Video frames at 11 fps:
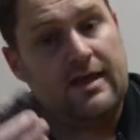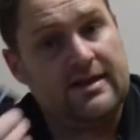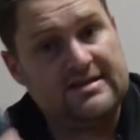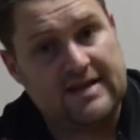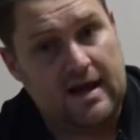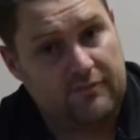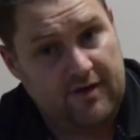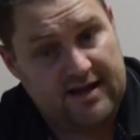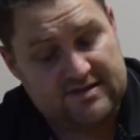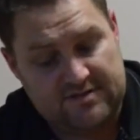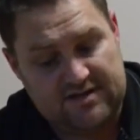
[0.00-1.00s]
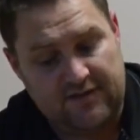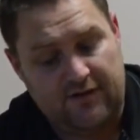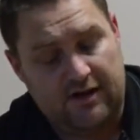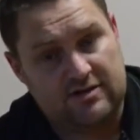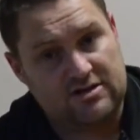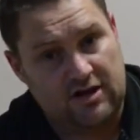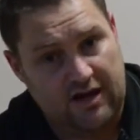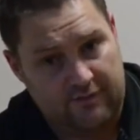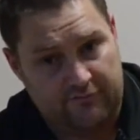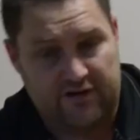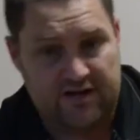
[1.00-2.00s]
these are brand specific, so
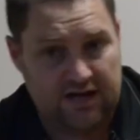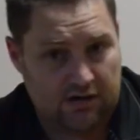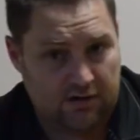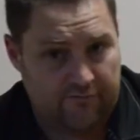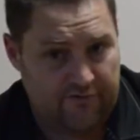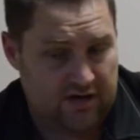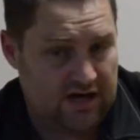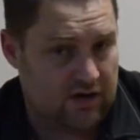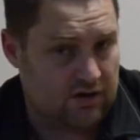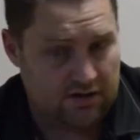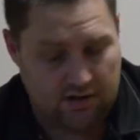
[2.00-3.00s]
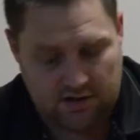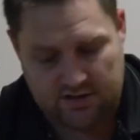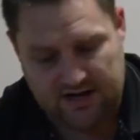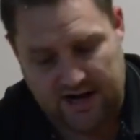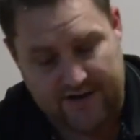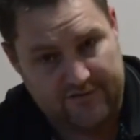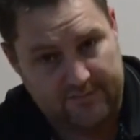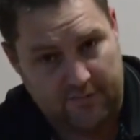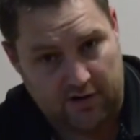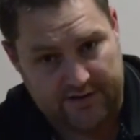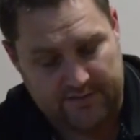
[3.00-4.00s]
for Nikon, Nikon, you have to
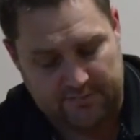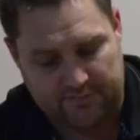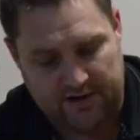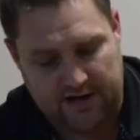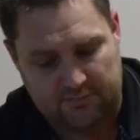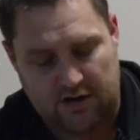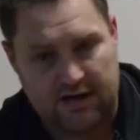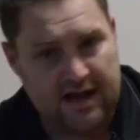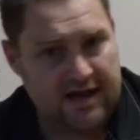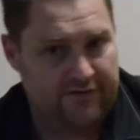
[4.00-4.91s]
buy the brand one.